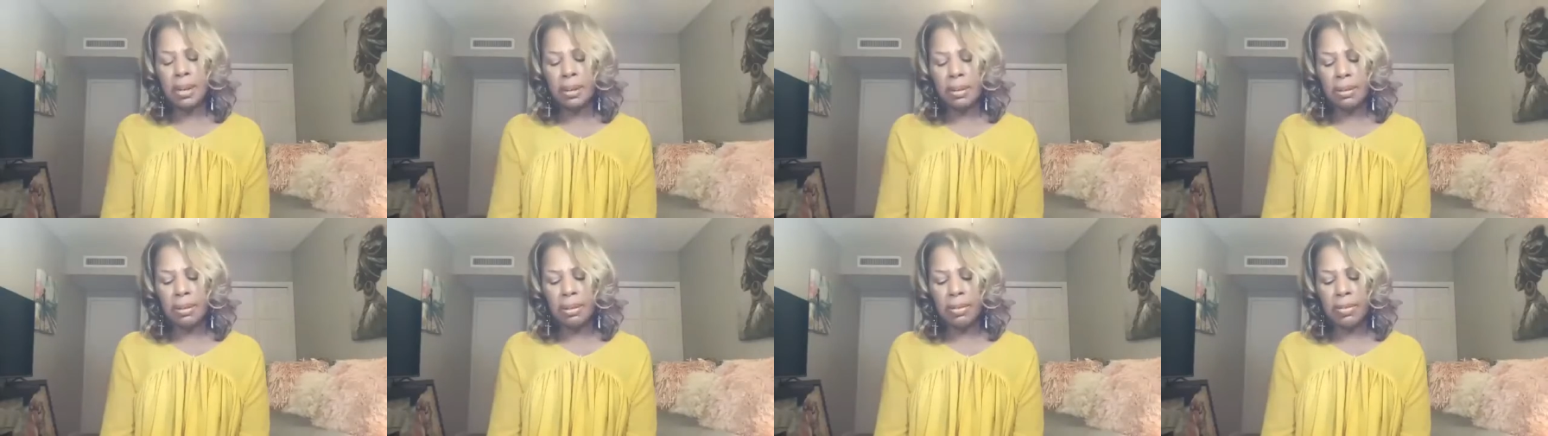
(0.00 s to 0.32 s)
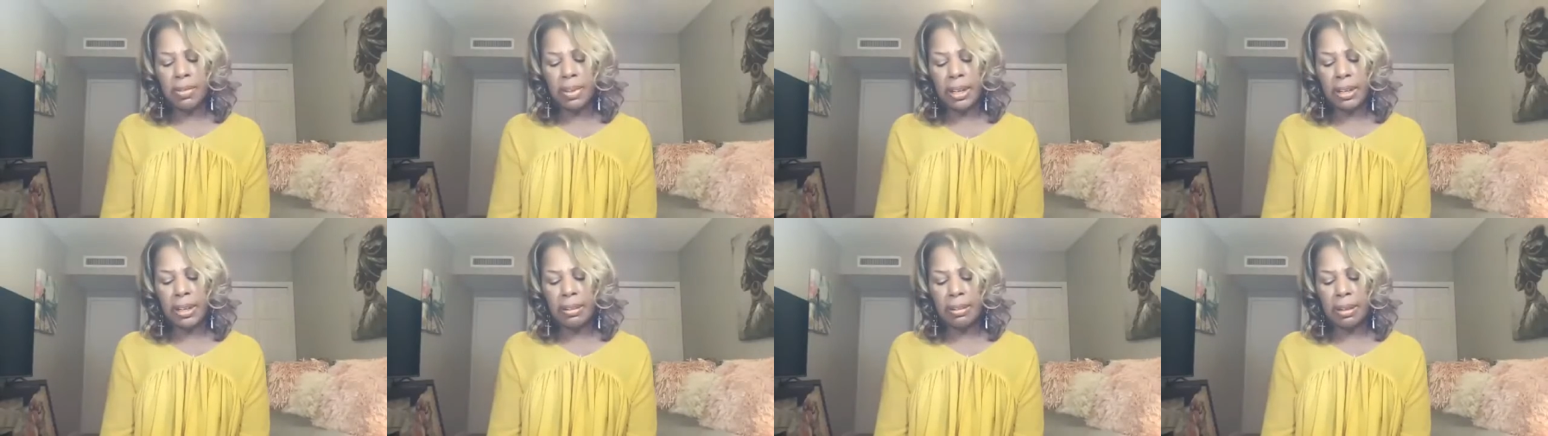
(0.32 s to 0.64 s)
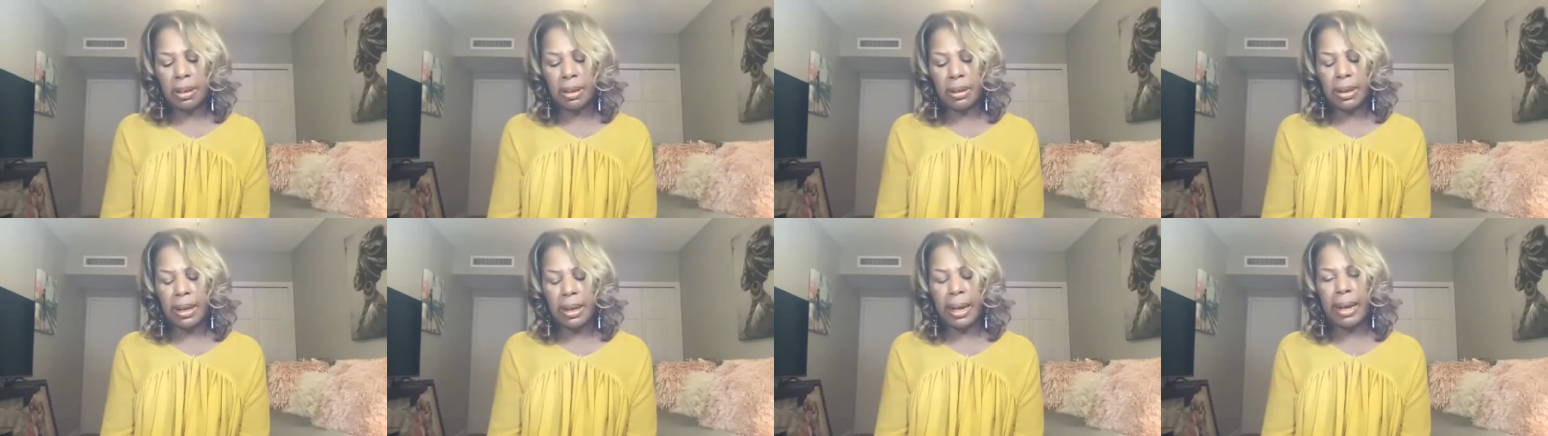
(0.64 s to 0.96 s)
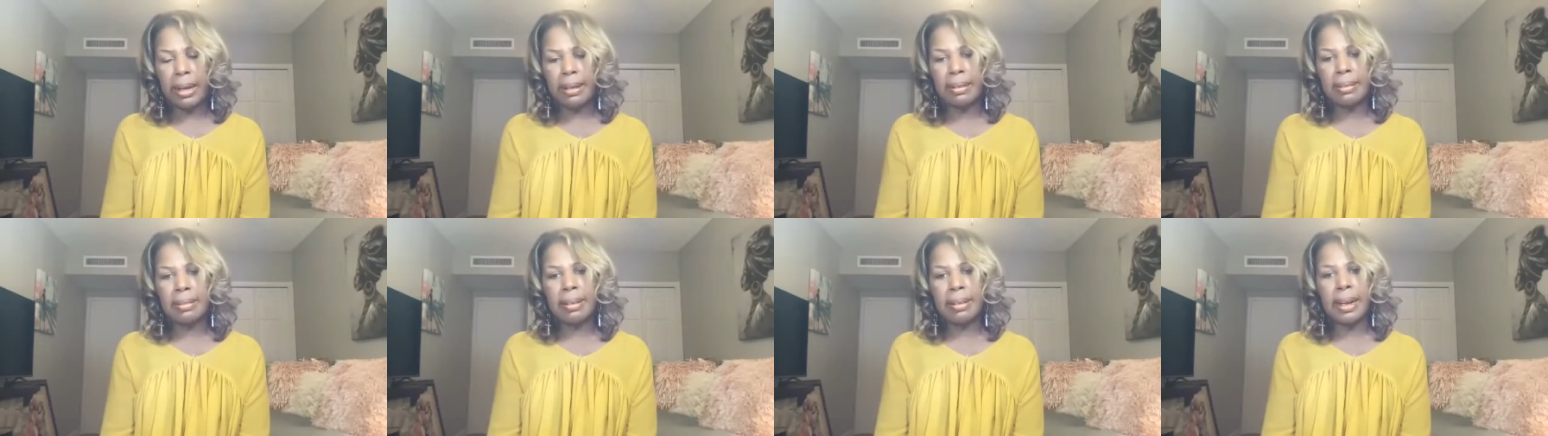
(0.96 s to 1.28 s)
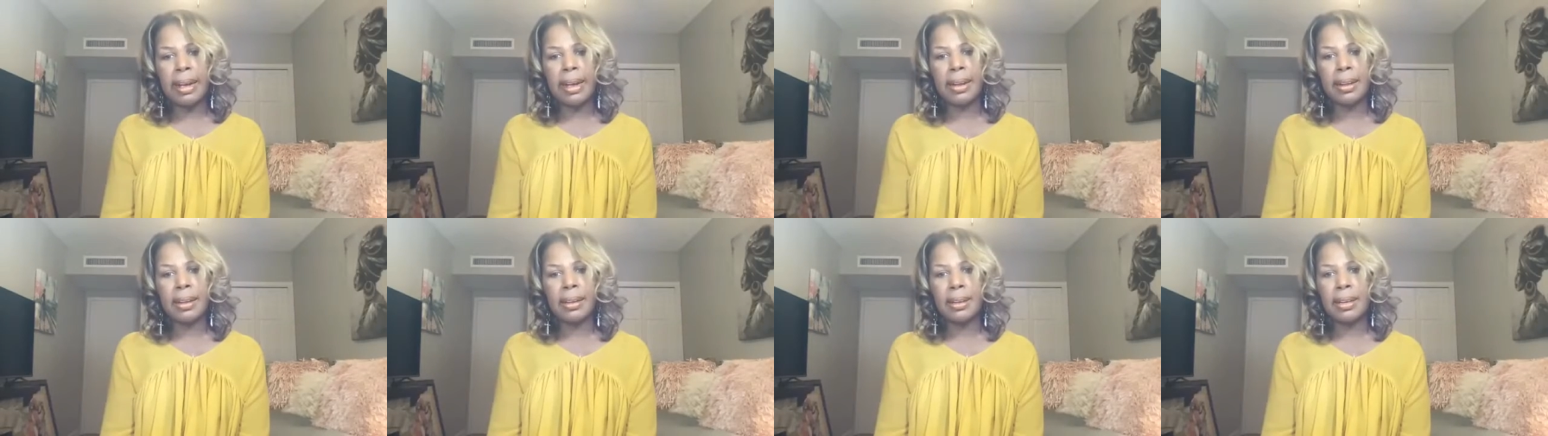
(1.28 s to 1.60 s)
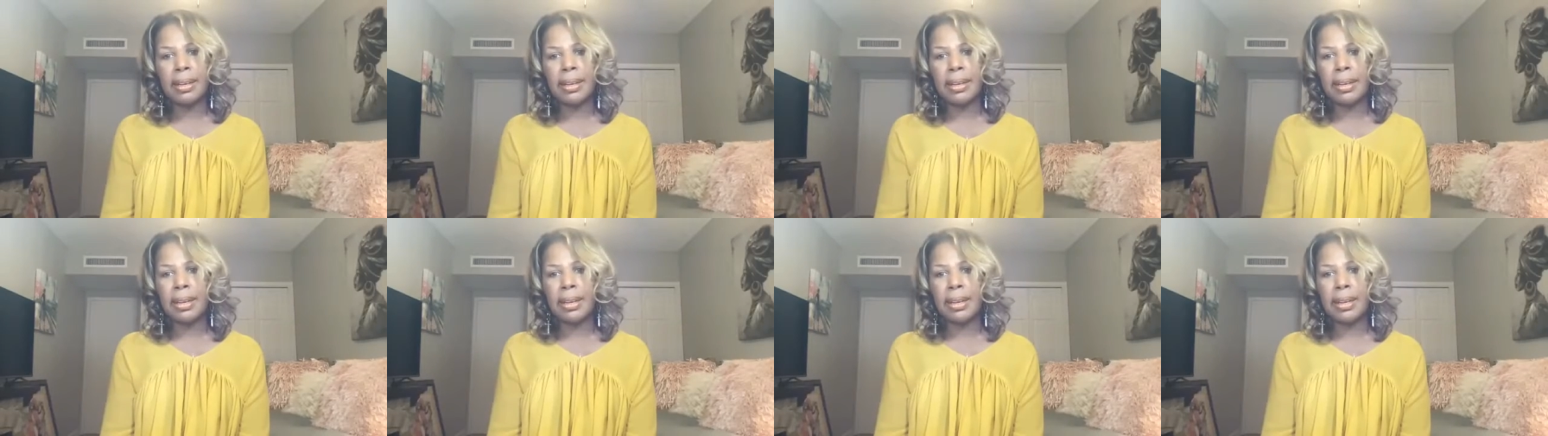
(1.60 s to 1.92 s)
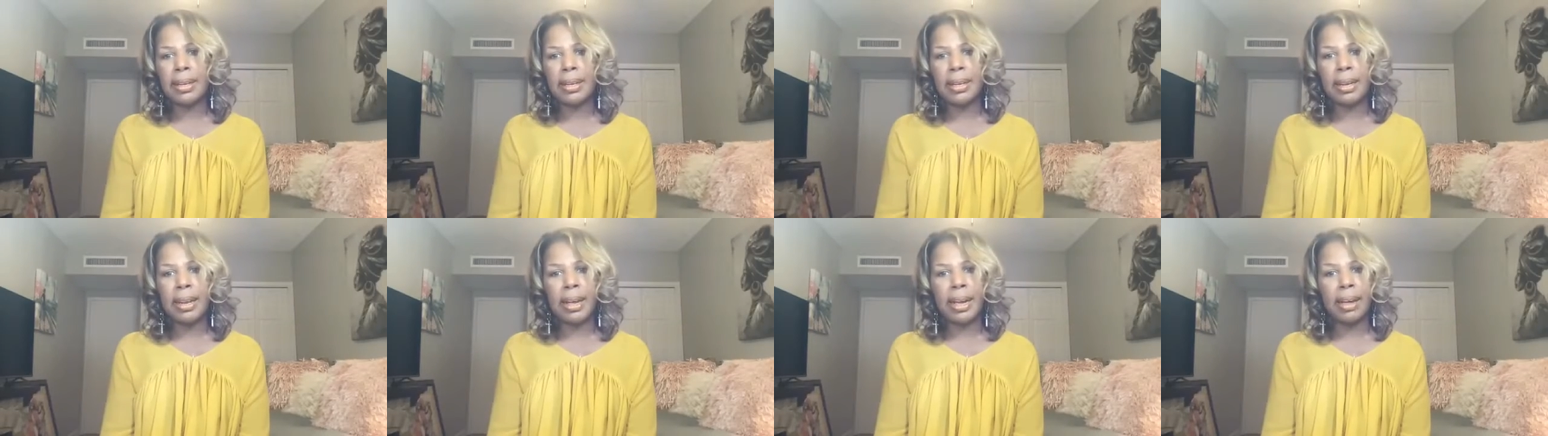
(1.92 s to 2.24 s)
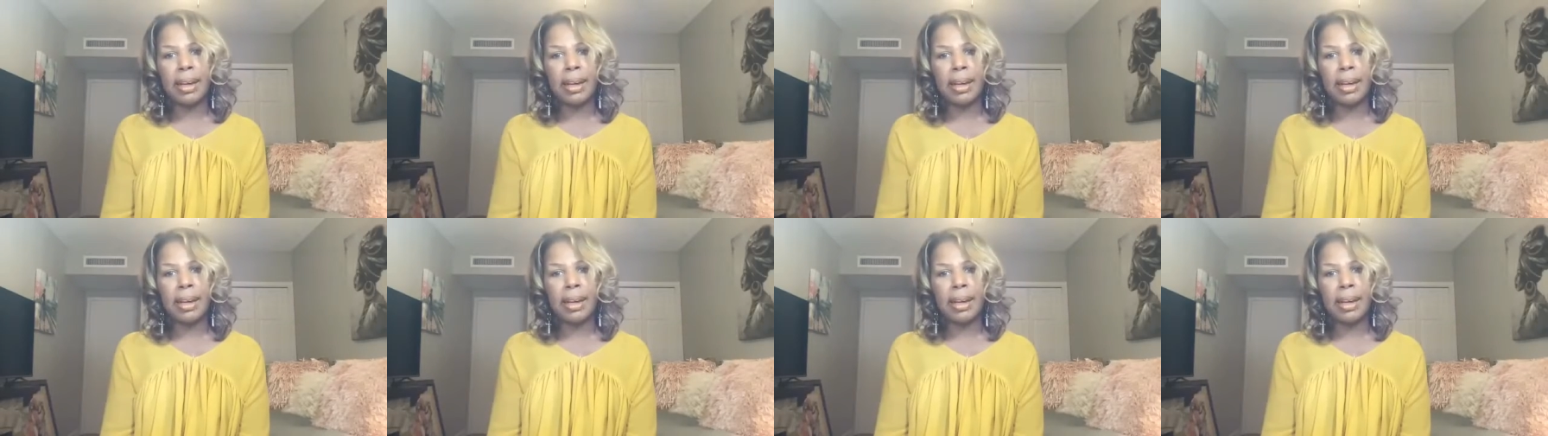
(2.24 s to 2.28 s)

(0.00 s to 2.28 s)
those of us on the outside looking in